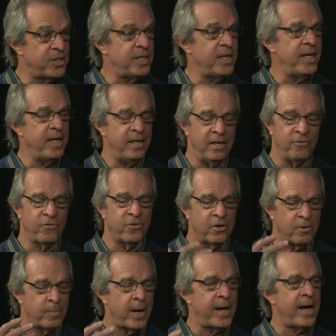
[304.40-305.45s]
seen in
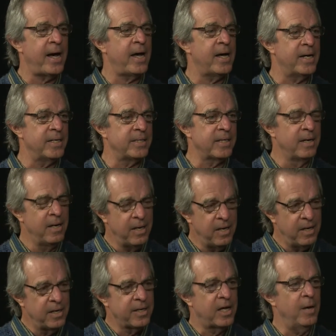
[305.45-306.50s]
front of my eyes
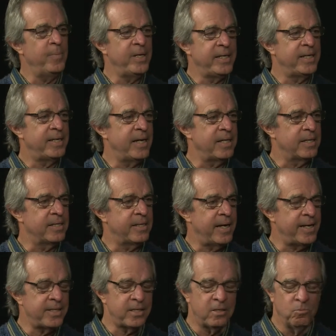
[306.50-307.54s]
come in to take the
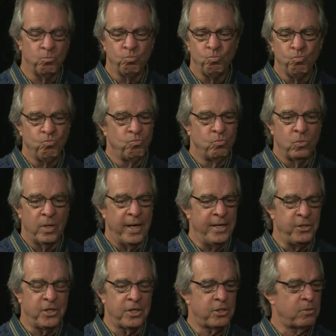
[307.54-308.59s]
test
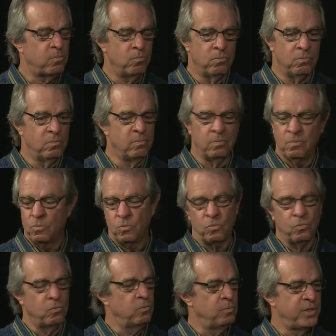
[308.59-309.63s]
and just
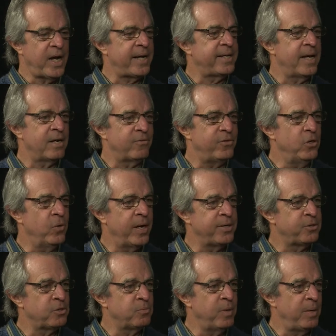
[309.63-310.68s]
jot down a few
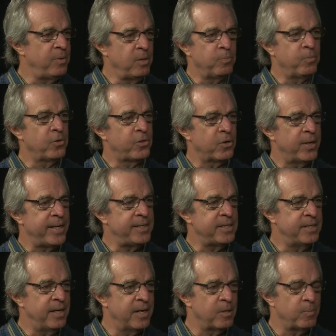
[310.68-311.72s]
answers, maybe, and put their
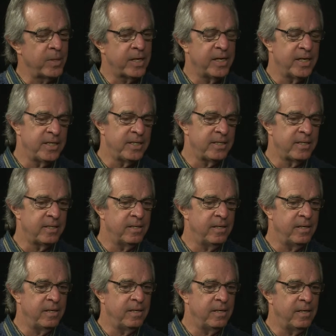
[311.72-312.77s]
heads down because
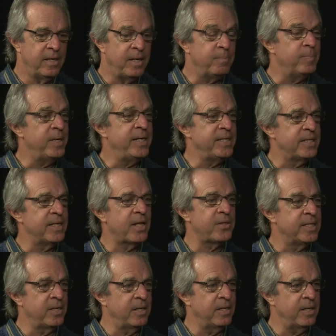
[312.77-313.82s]
it means
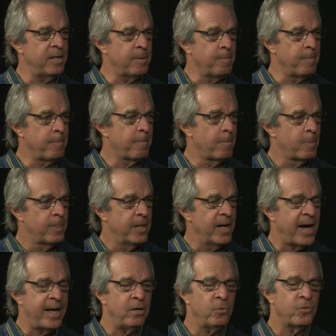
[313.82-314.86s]
nothing to them.
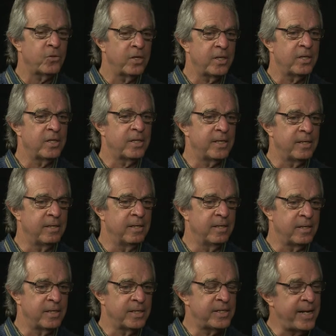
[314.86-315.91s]
I don't think that
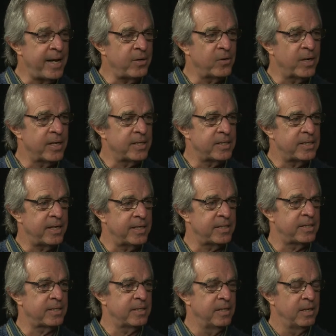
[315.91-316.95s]
the standardized
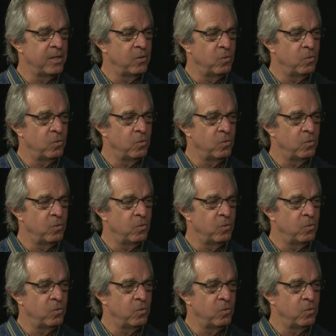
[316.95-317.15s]
test